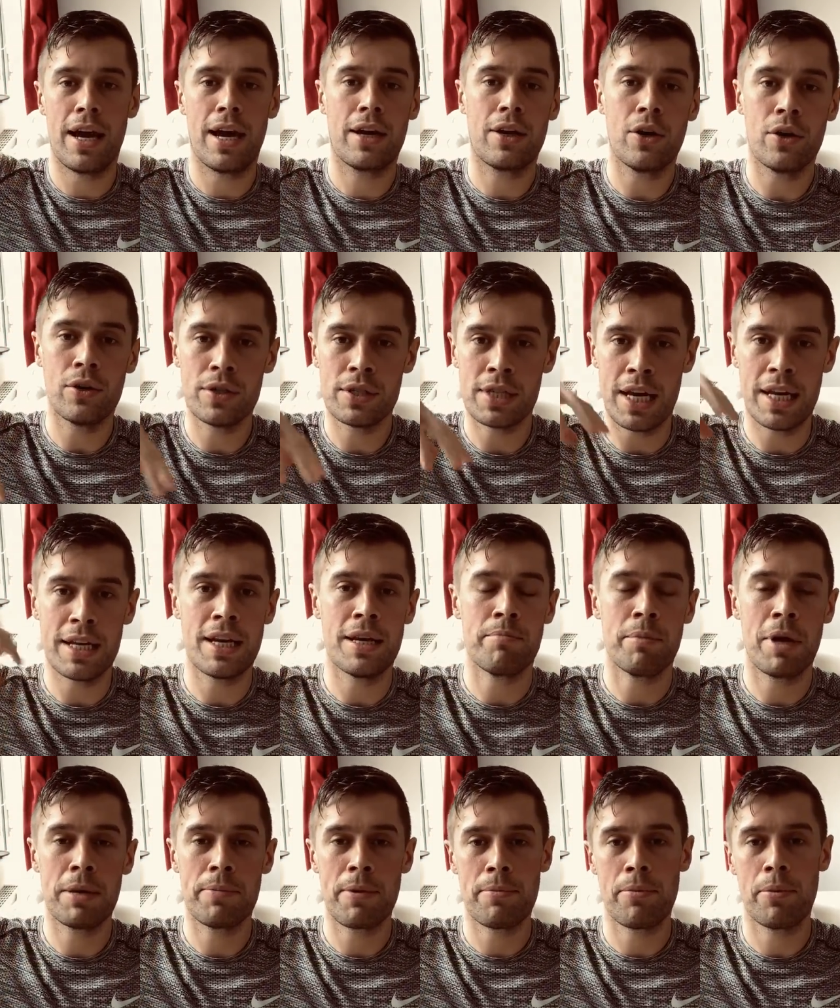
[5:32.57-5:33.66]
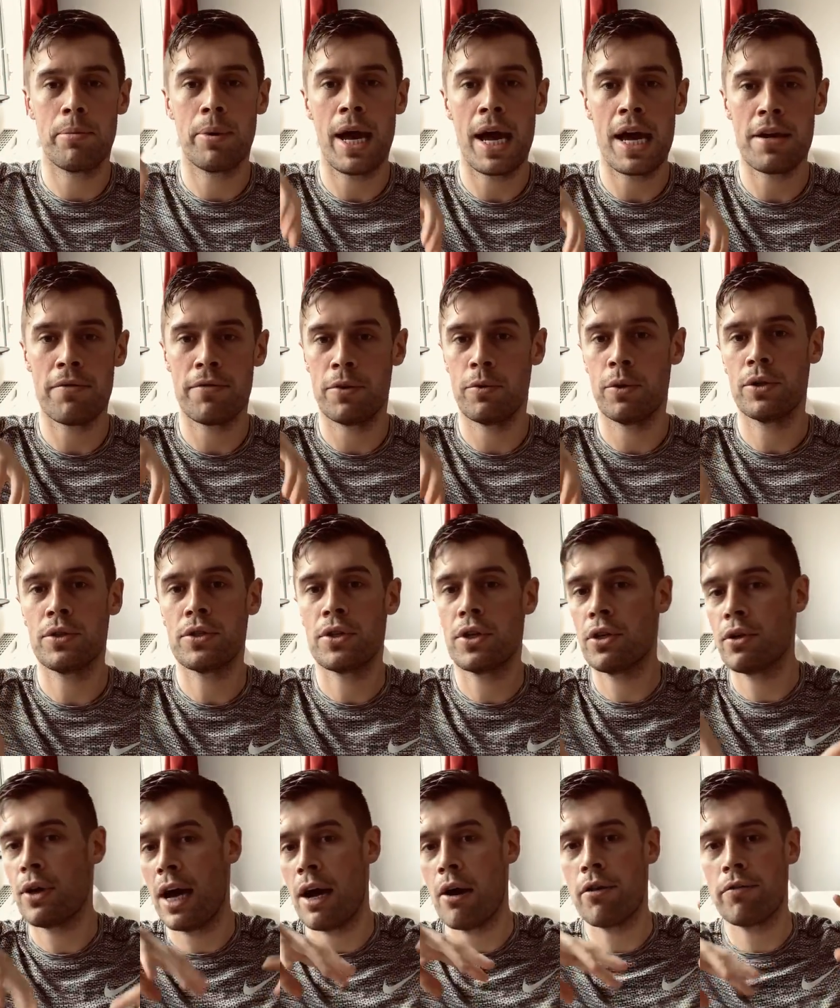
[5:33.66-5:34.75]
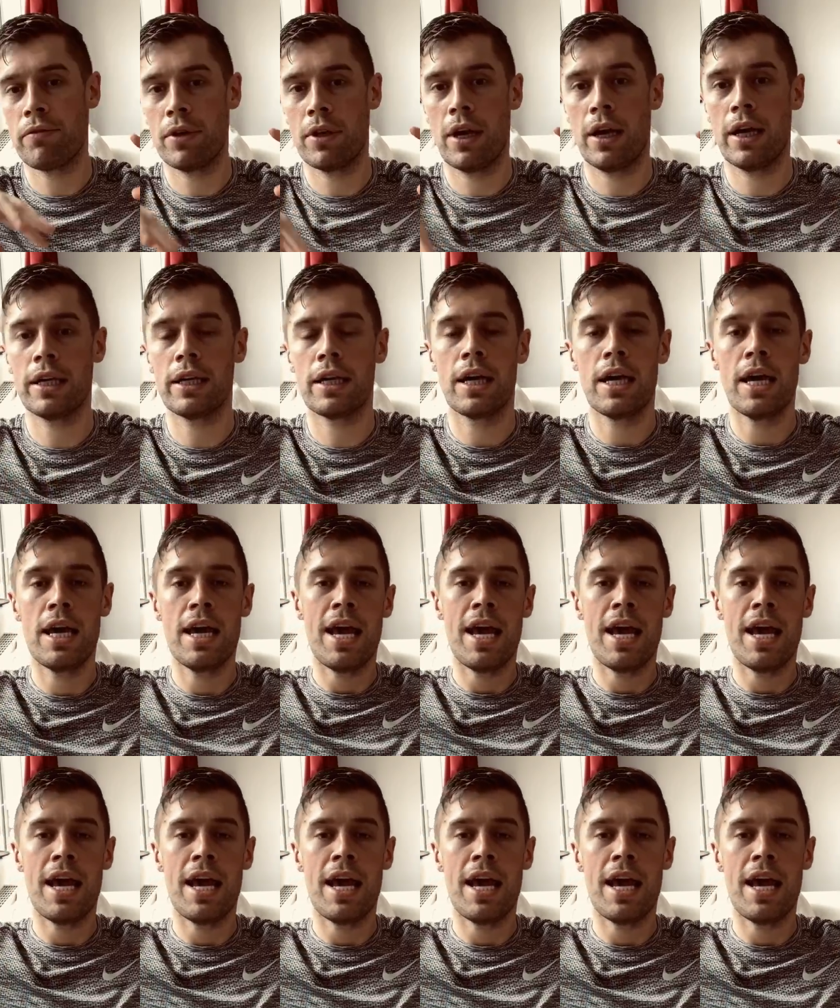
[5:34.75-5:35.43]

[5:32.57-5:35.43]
content and make people pay if you want to, however you like,